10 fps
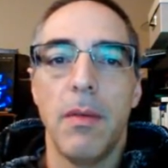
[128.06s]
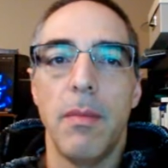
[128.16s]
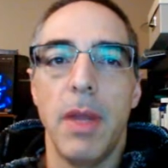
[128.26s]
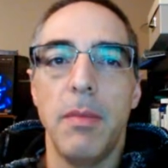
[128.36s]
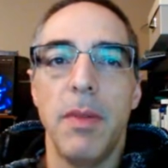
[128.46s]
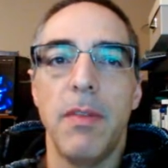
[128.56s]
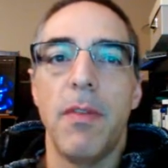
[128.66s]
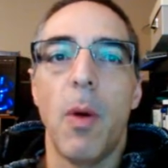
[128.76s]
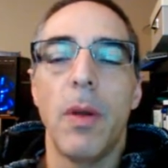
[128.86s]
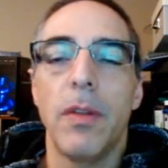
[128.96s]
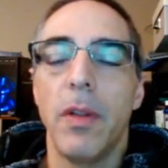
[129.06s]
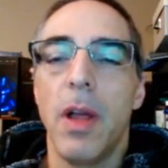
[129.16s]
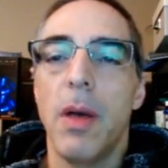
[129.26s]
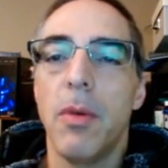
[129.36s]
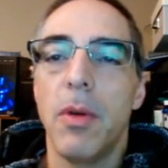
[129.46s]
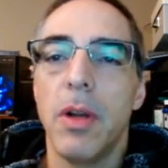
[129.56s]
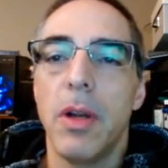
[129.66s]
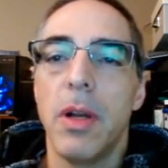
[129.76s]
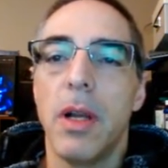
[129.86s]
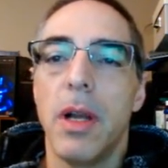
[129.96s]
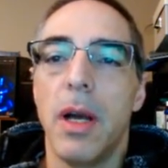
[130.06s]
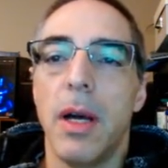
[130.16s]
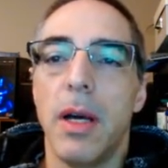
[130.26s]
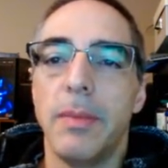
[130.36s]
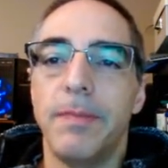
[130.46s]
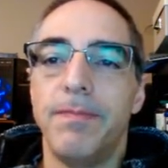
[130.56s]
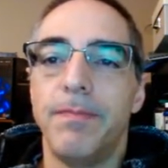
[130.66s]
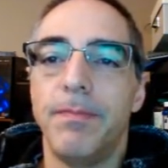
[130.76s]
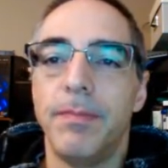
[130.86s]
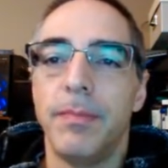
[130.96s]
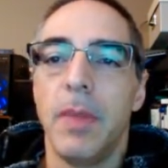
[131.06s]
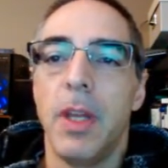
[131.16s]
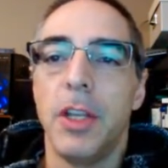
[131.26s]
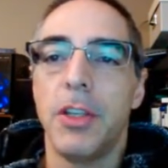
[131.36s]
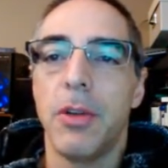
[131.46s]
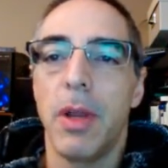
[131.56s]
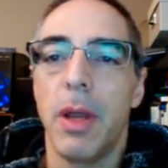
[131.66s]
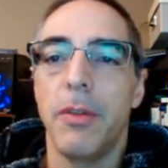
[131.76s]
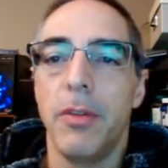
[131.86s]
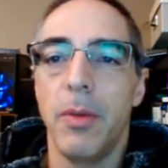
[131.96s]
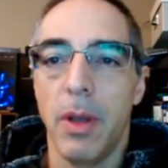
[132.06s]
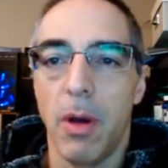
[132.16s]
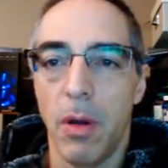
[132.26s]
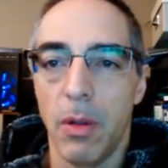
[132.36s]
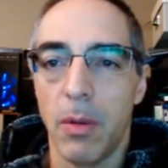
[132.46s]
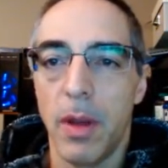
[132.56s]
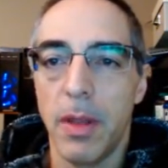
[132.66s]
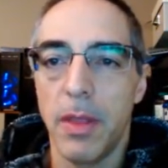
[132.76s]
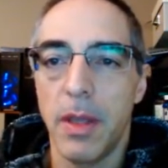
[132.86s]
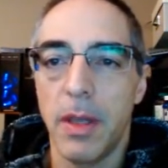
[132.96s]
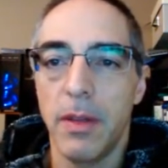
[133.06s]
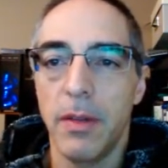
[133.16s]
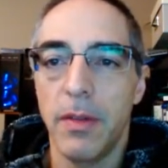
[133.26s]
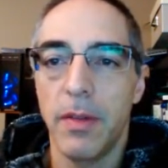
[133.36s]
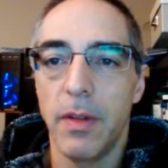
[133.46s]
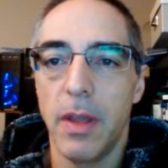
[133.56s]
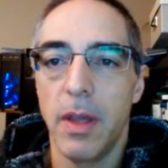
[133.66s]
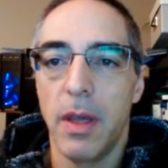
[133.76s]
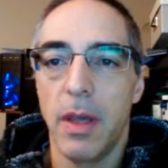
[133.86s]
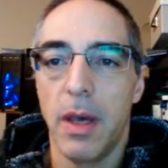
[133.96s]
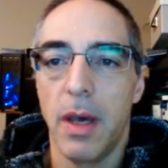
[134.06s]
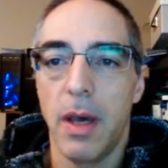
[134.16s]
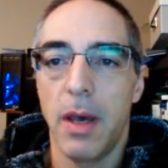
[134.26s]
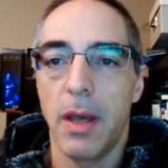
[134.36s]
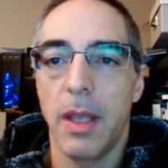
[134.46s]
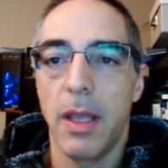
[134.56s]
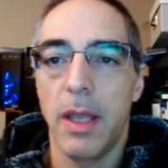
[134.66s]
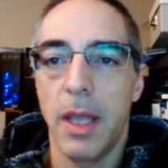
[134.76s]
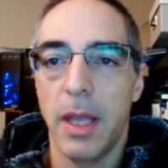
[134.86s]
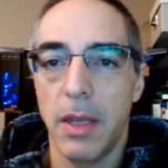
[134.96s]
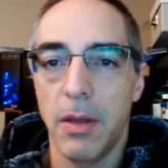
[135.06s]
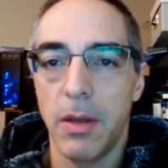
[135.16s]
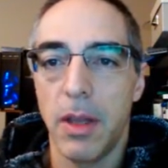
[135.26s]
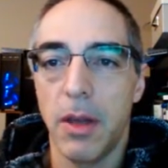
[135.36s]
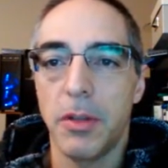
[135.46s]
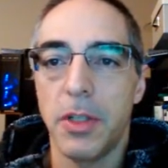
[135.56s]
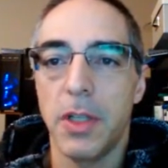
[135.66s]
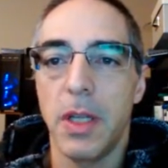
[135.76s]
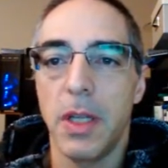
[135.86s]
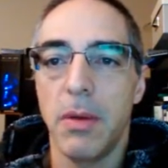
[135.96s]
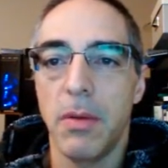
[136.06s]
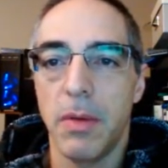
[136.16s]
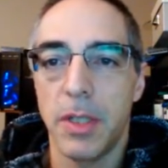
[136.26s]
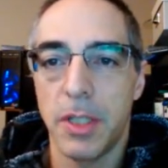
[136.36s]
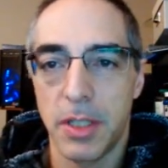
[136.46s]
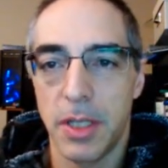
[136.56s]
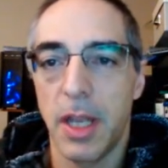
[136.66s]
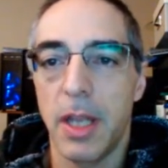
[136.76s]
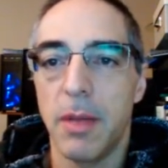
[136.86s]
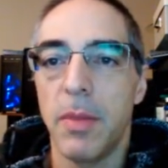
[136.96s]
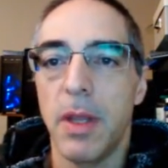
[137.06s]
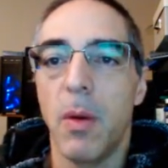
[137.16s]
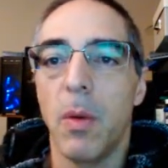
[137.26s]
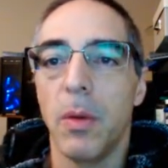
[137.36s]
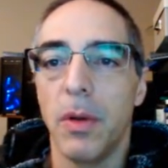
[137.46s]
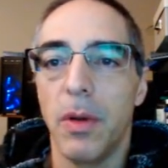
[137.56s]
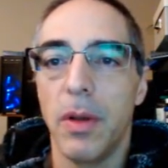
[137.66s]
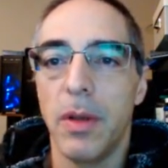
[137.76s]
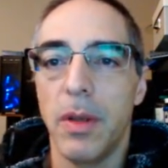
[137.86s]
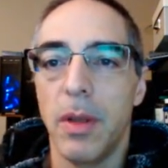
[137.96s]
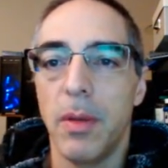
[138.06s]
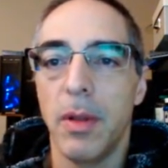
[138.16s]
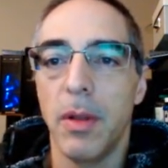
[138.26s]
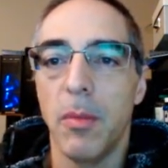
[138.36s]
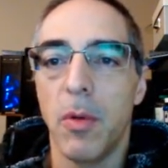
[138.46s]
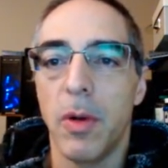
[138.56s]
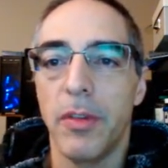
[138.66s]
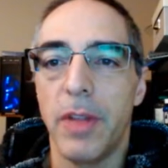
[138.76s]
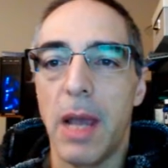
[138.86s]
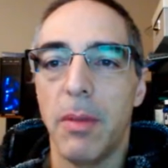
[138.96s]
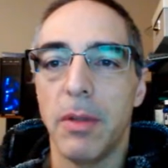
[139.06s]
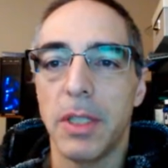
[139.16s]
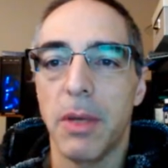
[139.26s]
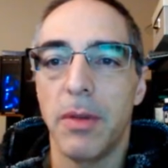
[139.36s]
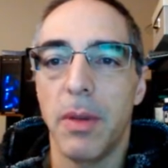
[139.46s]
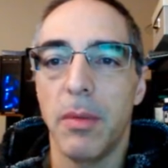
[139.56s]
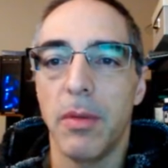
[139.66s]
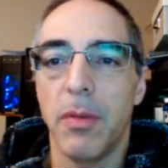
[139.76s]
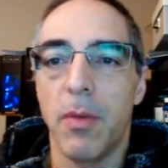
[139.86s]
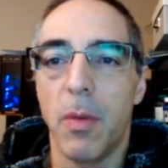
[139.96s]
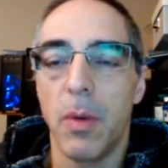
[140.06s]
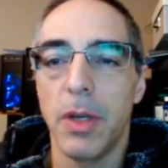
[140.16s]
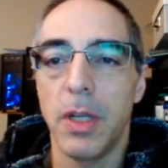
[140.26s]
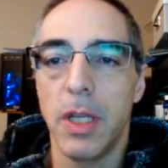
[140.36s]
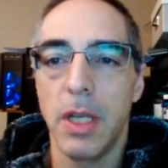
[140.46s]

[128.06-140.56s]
made me focus a lot more, ensuring I was doing all the right things, getting good coaching, which again, being older and a little more established, I was able to afford